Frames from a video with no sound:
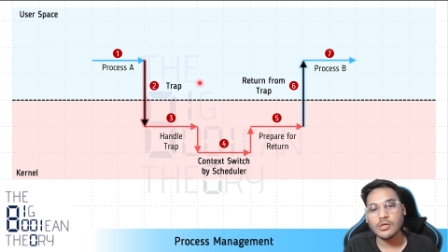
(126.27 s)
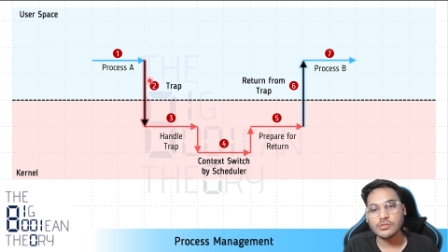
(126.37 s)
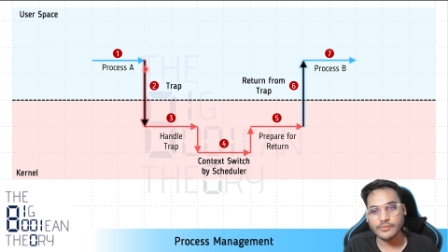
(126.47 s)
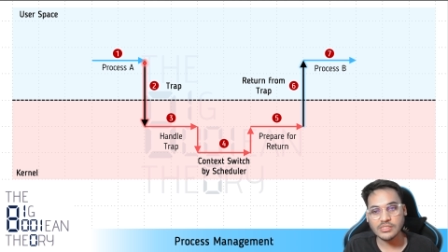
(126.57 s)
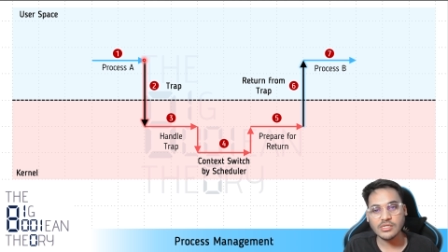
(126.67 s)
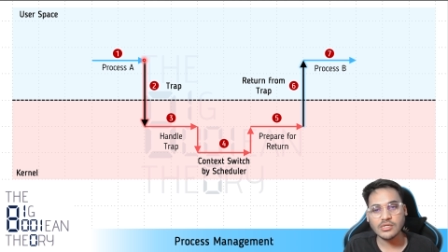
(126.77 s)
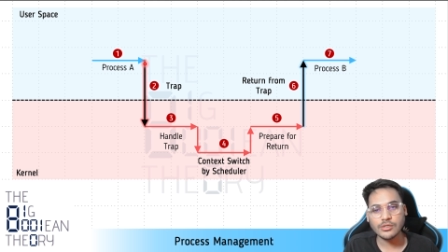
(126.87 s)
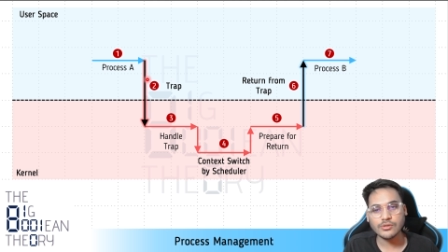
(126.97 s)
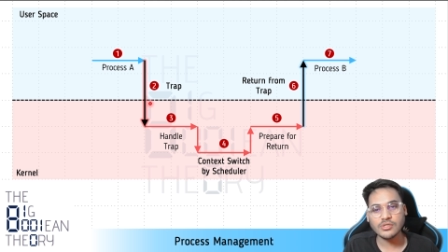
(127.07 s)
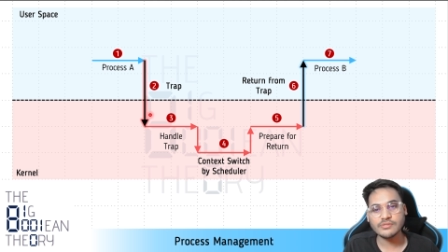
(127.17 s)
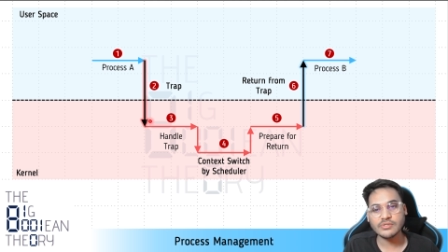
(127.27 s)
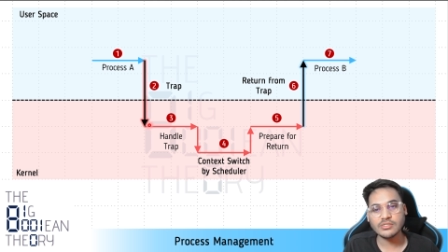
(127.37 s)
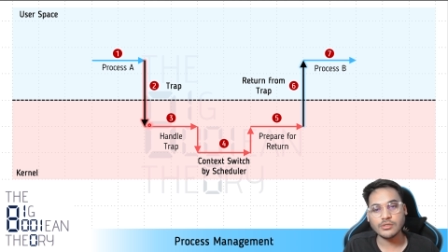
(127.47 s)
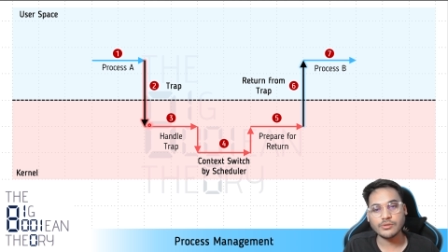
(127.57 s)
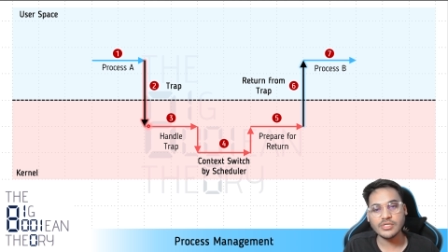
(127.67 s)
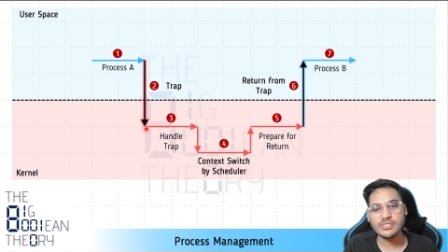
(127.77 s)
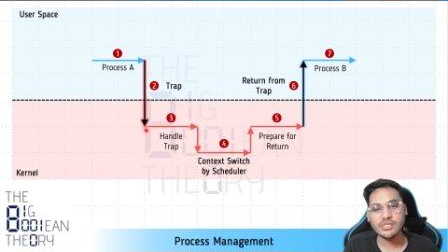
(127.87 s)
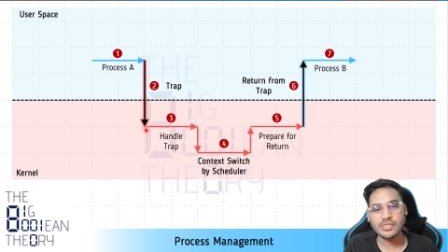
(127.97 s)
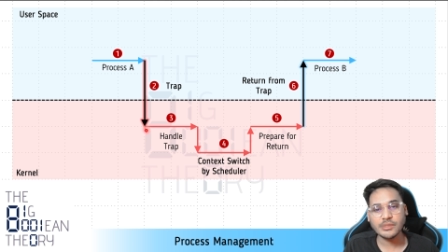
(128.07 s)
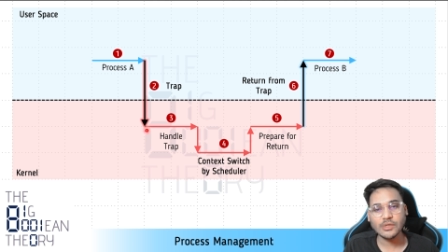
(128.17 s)
So once the control is with the OS,
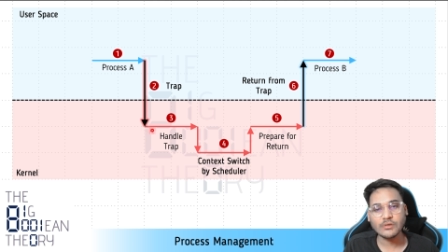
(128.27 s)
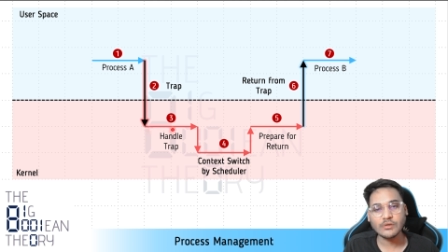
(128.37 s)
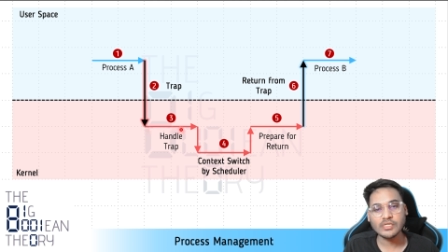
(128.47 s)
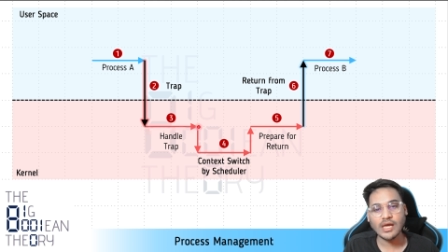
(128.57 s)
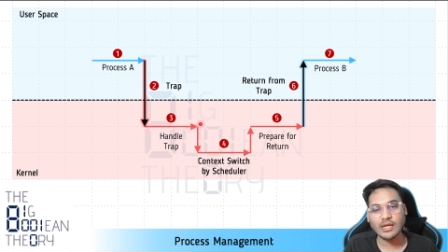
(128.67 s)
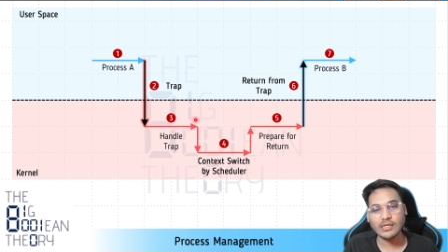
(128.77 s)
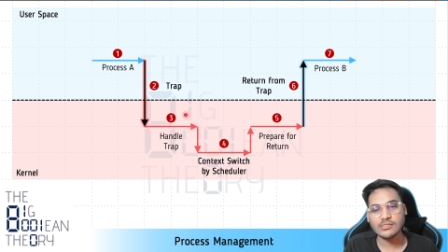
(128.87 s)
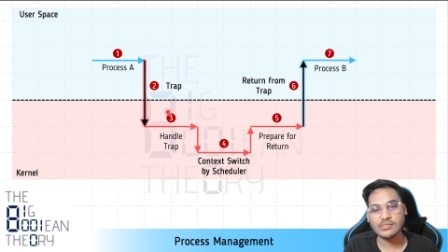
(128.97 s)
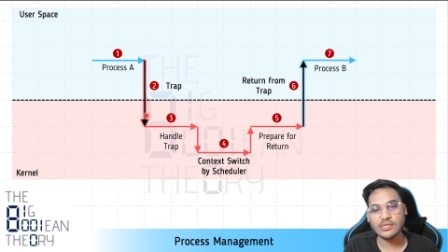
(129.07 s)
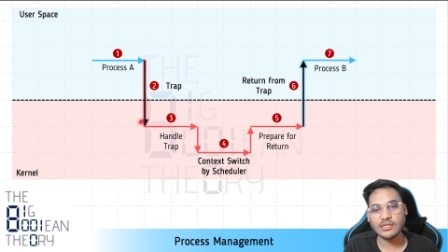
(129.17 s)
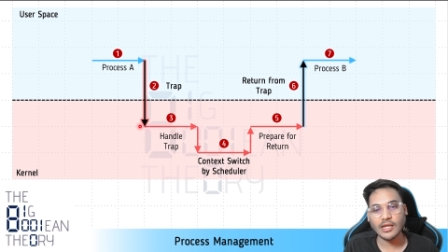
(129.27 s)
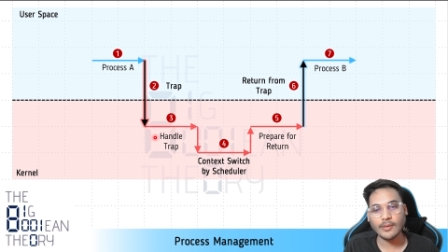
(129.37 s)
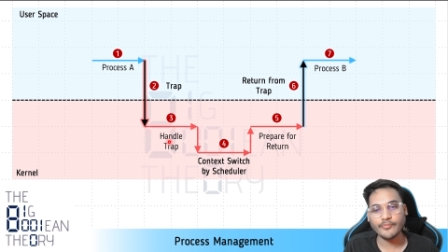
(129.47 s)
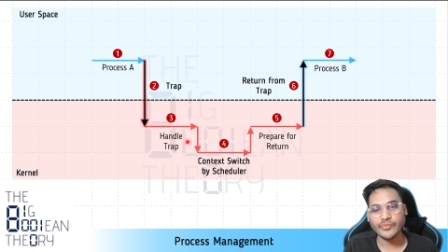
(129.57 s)
then the OS handles the trap.